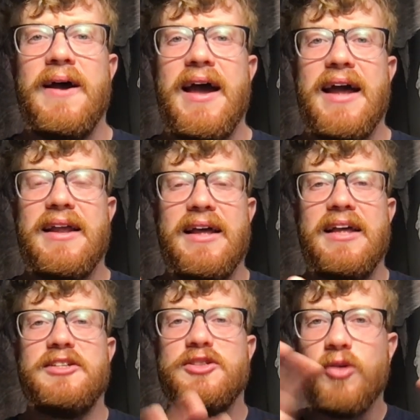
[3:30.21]
at, at
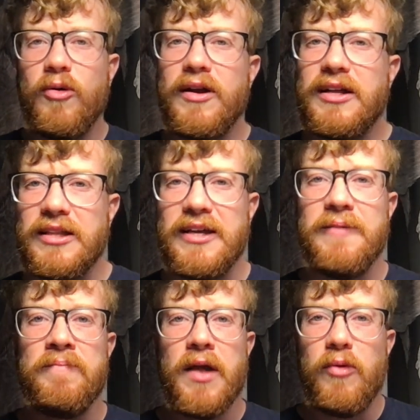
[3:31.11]

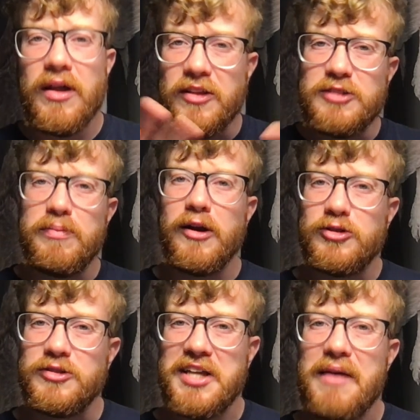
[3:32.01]
historically what the
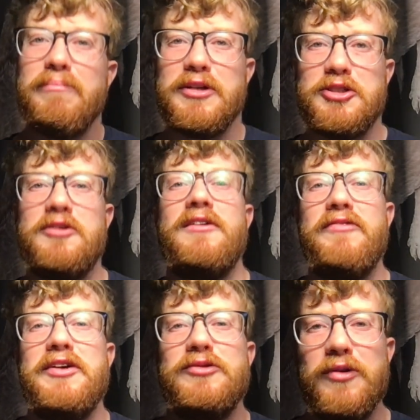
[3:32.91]
spiritual temperature of
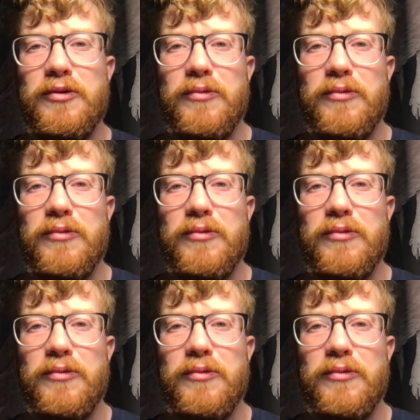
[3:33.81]
Israel